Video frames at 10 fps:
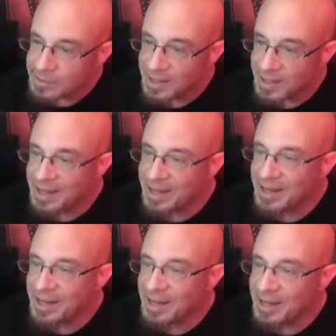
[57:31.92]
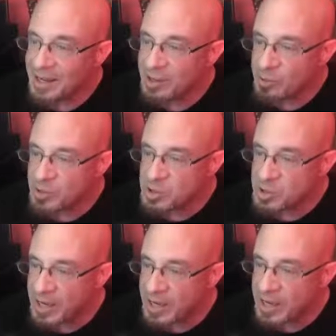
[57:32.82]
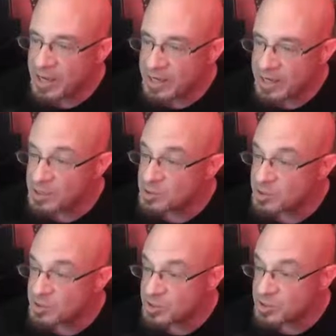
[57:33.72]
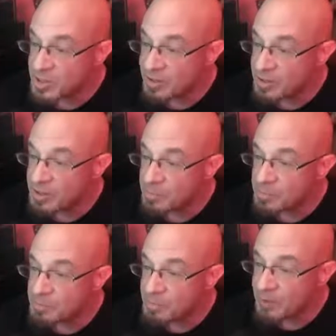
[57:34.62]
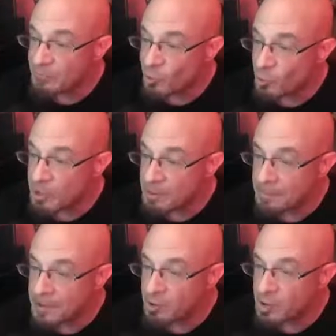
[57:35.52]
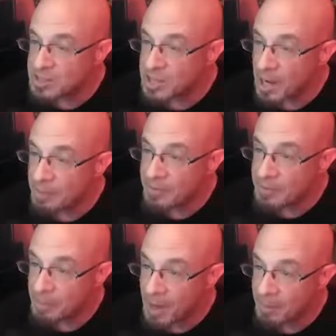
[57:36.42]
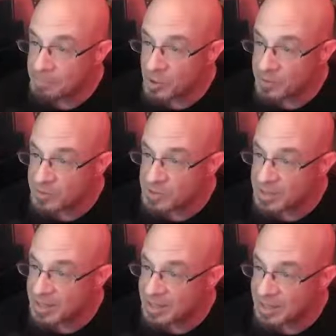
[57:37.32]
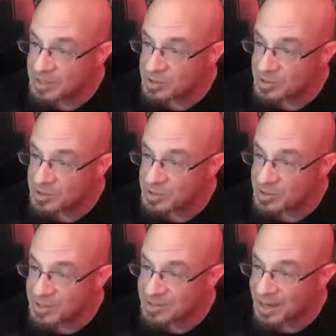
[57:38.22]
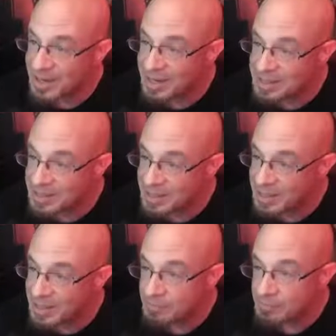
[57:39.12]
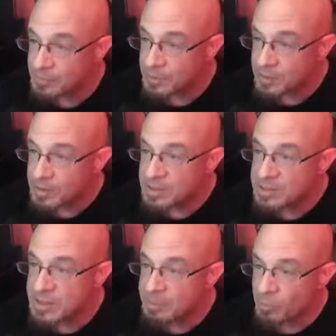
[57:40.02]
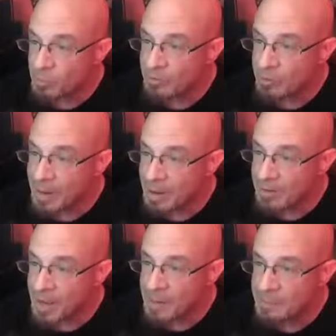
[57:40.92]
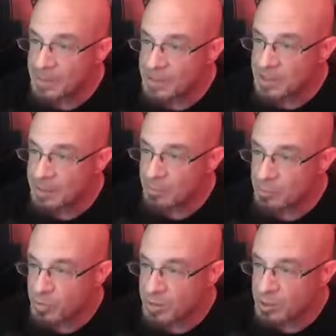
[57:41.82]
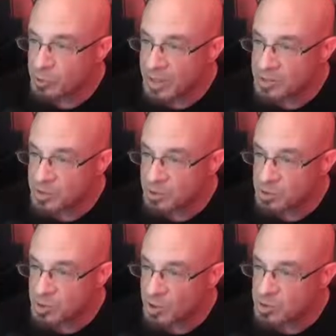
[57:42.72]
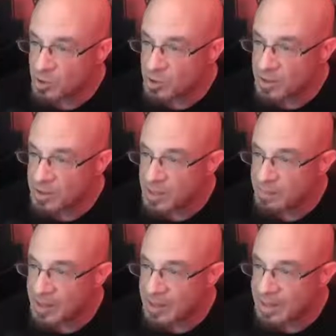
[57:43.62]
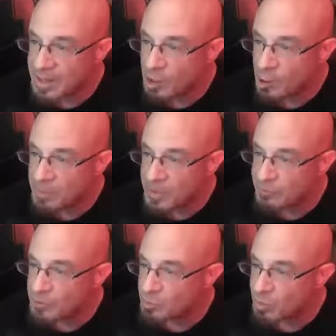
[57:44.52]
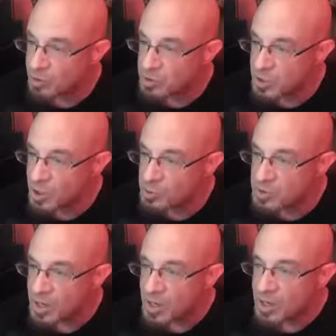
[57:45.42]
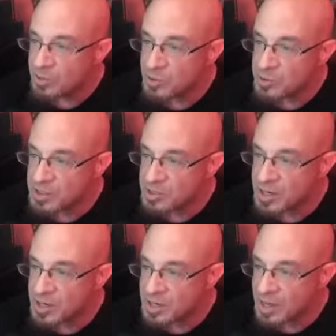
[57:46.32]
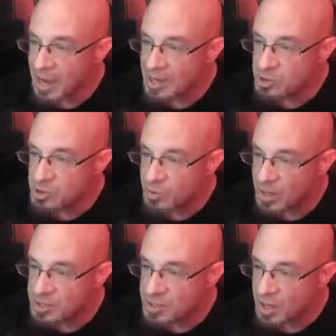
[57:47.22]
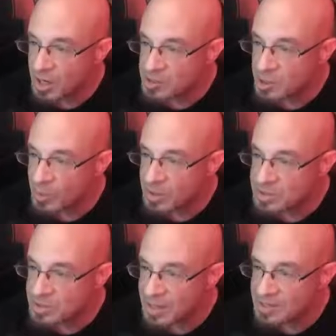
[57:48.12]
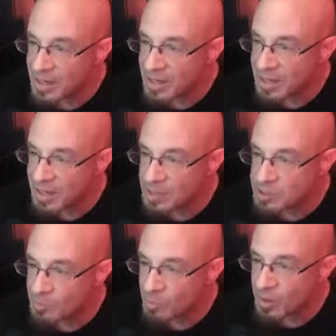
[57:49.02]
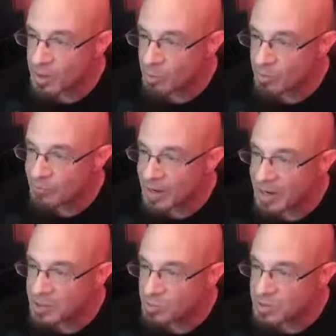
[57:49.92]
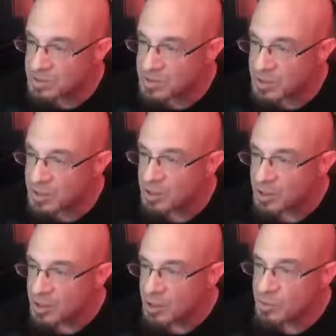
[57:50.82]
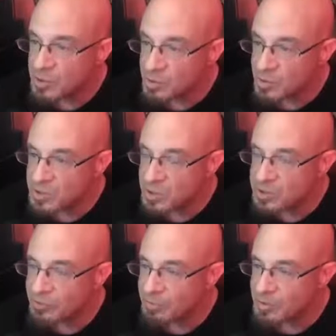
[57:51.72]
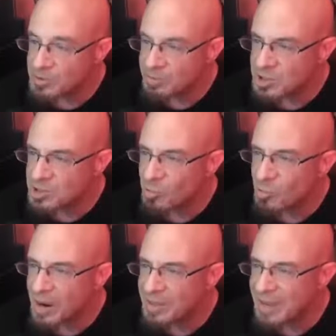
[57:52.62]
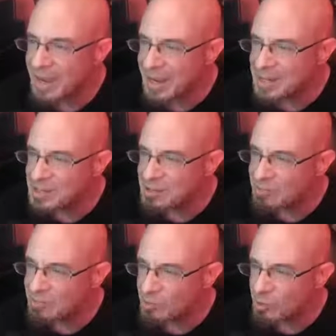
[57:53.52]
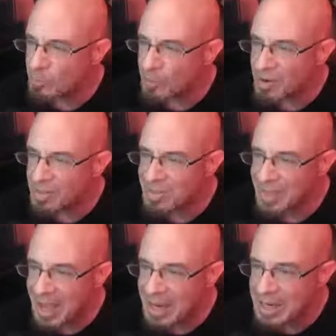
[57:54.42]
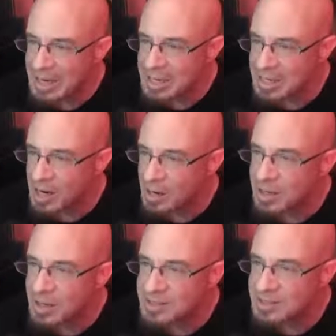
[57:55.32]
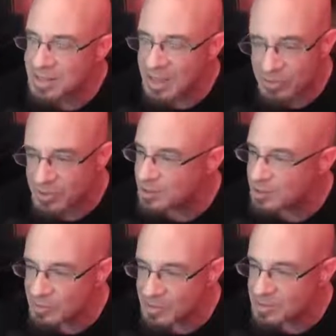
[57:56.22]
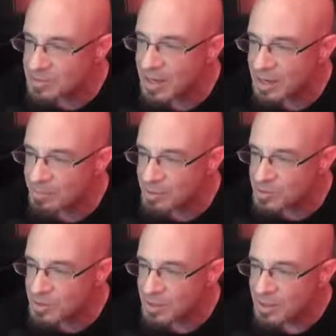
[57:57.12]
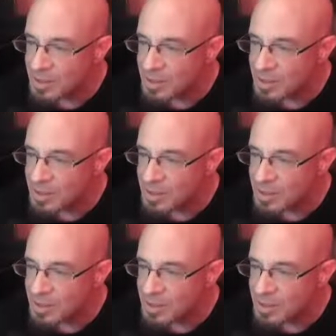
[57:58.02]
On this day in 1967, Pink Floyd appeared on Top of the Pops. On this day in 1966, Ike and Tina, "Deep River Mountain High," peaked at number 3 in the UK singles chart, earning them a gig opening for the Rolling Stones. Their success has tragic consequences as Ike gets more and more violent toward Tina, who endures years of abuse. I'm not sure why they had to crowbar that in there. That has nothing to do with this day in music.